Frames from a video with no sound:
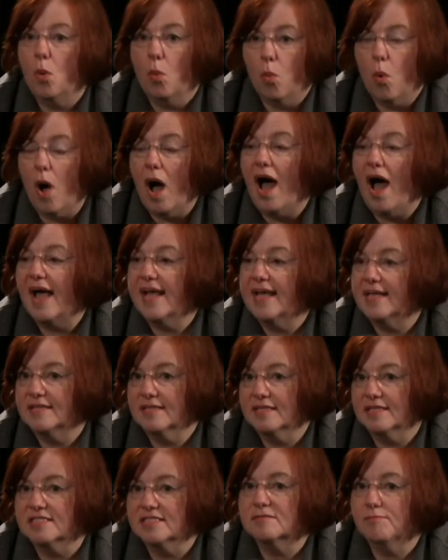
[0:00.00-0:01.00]
Why at
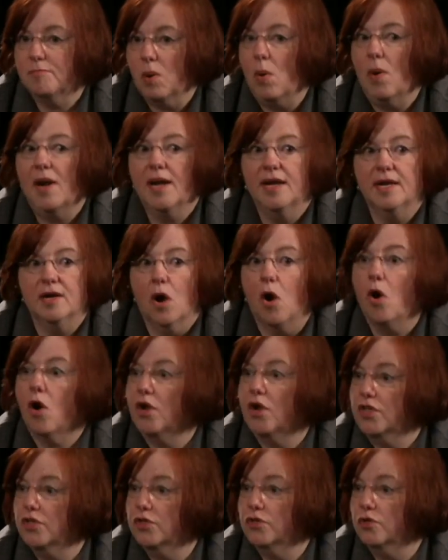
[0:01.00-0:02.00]
this point are
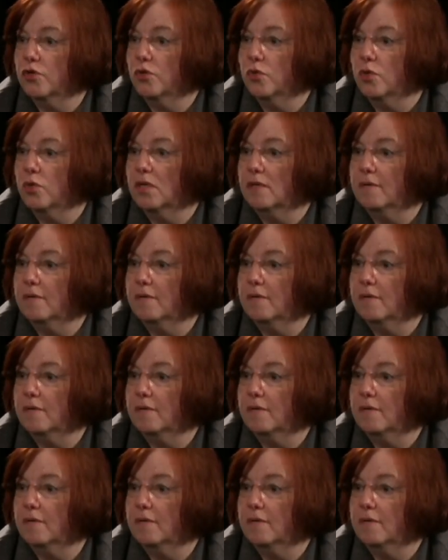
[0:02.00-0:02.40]
you